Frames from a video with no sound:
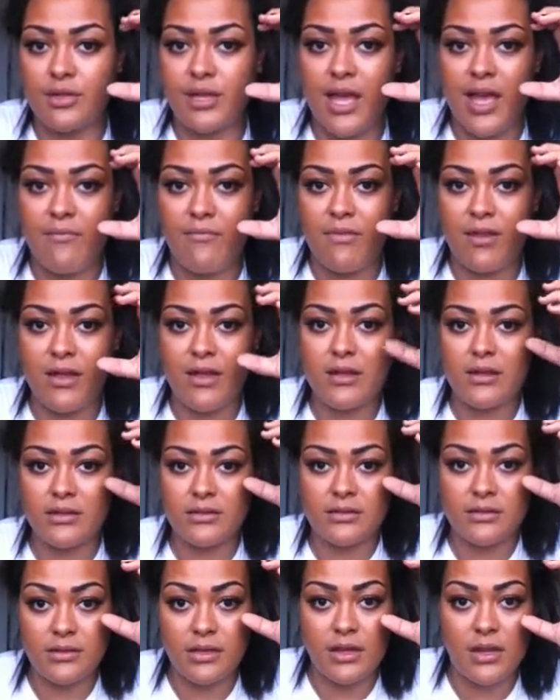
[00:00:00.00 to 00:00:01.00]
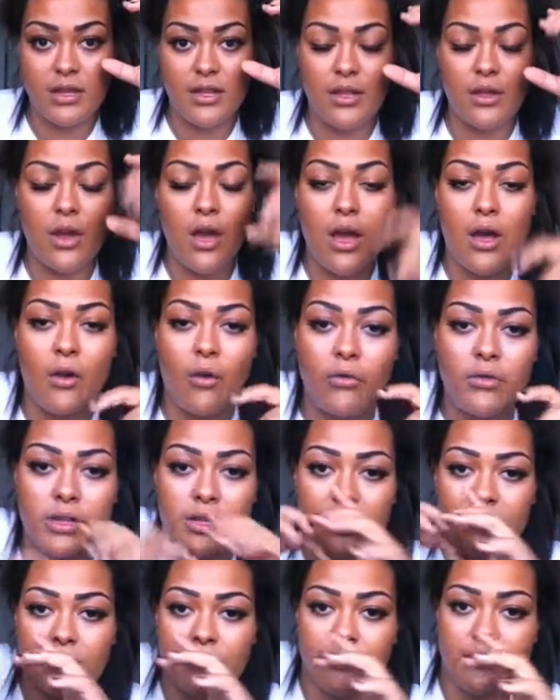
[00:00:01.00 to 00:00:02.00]
camera, you know, you hold
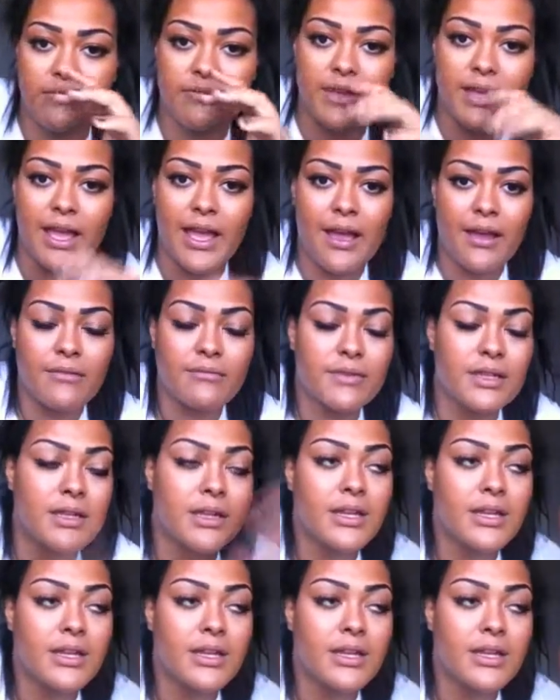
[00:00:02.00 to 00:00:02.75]
and you pull the thing out,